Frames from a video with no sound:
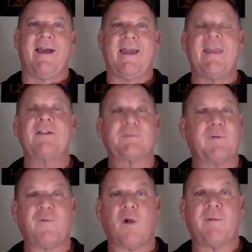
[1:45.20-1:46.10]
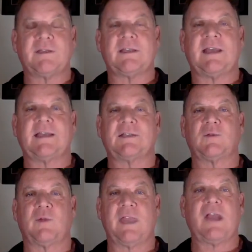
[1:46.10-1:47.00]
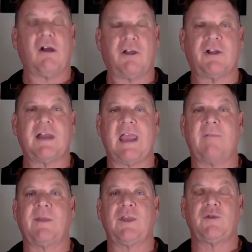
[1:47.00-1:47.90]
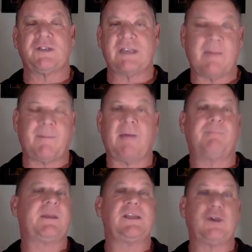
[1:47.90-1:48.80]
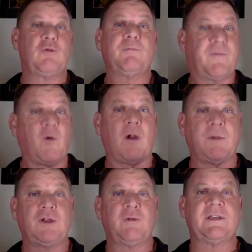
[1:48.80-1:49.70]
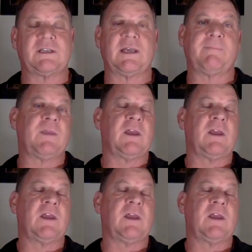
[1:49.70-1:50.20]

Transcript: And then there's performance, and that's when they call your name and you step up and you perform. You do this thing.